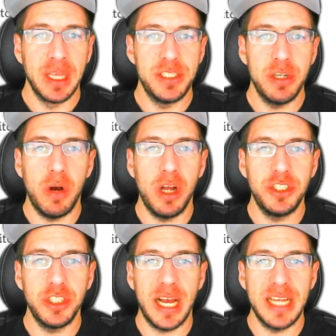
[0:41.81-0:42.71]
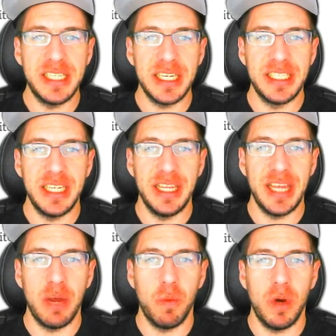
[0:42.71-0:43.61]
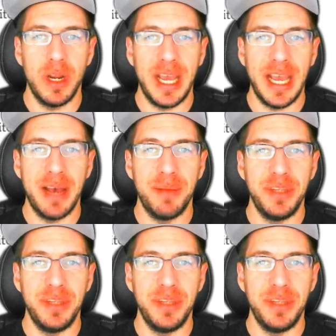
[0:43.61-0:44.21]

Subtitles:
So on July 16th at 1 a.m.